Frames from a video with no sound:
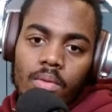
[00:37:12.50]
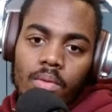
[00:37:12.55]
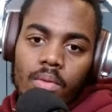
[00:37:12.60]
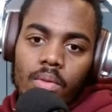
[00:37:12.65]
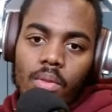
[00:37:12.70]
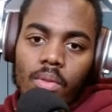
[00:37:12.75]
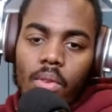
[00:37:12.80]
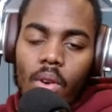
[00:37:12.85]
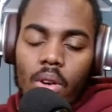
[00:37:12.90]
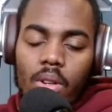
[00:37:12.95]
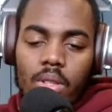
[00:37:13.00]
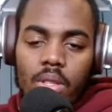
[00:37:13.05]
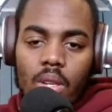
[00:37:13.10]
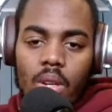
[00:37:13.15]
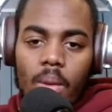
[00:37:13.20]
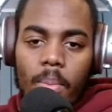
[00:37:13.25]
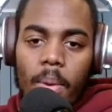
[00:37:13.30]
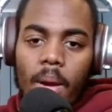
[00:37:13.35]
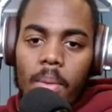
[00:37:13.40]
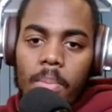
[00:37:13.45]
Focus on
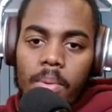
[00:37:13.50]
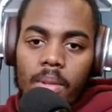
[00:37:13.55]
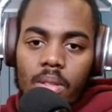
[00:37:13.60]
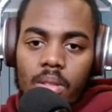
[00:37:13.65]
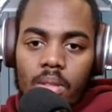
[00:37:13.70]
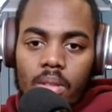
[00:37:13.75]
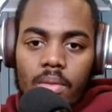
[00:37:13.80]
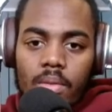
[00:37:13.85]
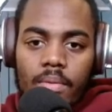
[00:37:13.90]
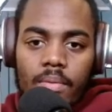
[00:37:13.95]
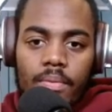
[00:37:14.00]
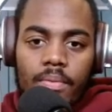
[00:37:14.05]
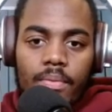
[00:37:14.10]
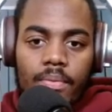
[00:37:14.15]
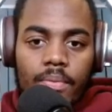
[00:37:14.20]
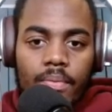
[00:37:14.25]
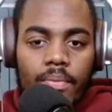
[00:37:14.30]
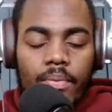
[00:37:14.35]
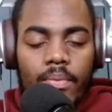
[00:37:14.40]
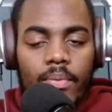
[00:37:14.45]
the purpose.
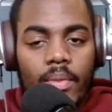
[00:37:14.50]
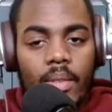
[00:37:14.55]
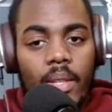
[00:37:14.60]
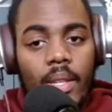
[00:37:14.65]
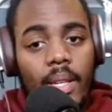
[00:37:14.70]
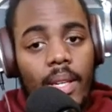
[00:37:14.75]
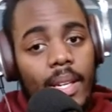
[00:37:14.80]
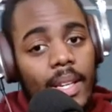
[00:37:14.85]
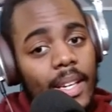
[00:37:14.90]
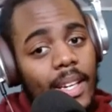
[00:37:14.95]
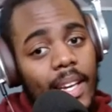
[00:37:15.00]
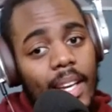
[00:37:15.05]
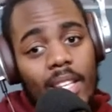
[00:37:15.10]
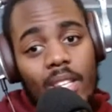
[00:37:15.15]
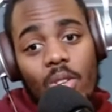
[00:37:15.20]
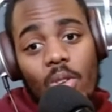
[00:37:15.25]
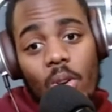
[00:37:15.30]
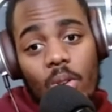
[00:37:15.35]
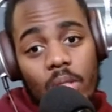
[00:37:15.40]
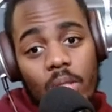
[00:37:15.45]
And
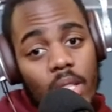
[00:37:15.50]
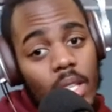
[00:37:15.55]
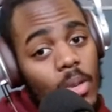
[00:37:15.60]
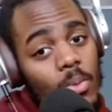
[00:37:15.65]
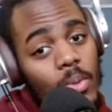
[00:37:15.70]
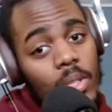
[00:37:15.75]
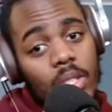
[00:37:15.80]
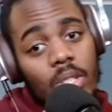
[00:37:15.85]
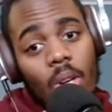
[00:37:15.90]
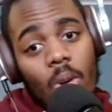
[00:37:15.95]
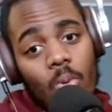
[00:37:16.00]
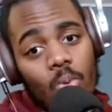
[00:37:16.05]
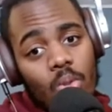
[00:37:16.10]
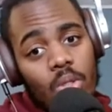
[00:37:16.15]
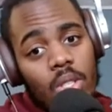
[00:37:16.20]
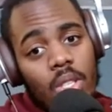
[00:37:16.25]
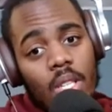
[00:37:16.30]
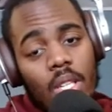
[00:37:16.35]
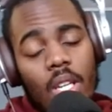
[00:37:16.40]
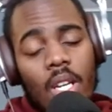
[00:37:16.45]
you're gonna see the results.